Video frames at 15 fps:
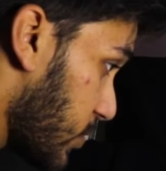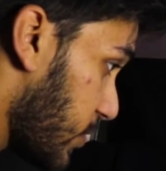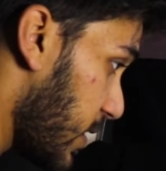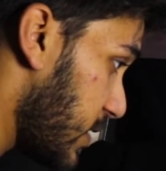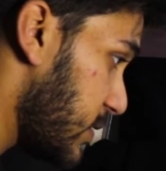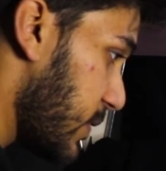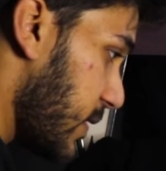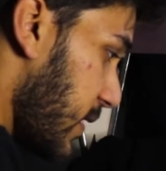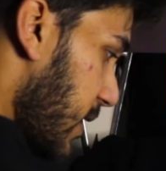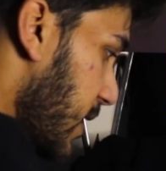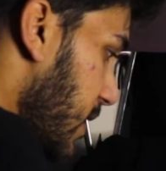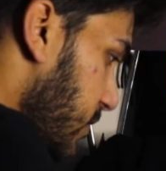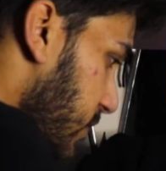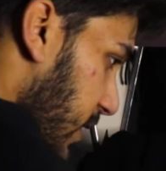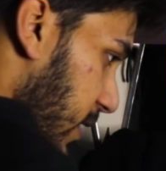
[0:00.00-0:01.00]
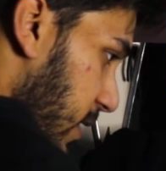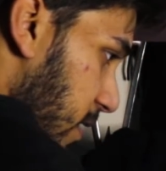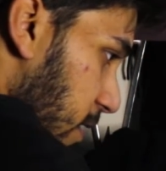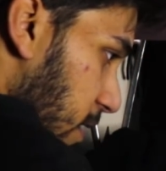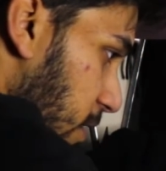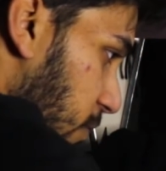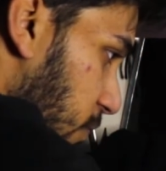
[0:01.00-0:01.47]
crazy with it. So yeah,
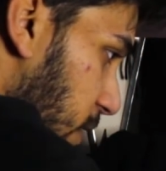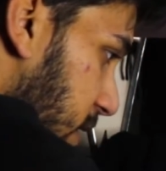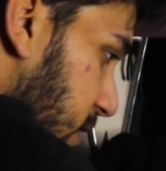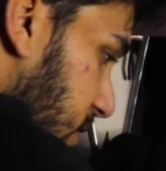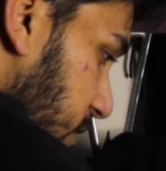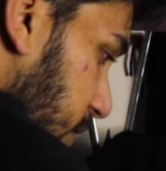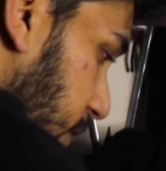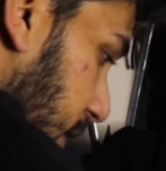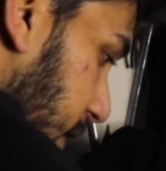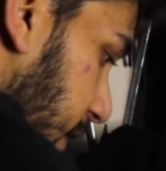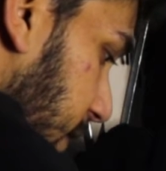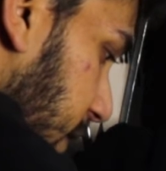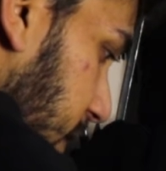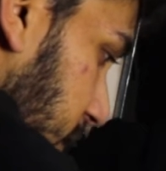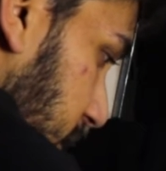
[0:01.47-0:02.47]
really slowly,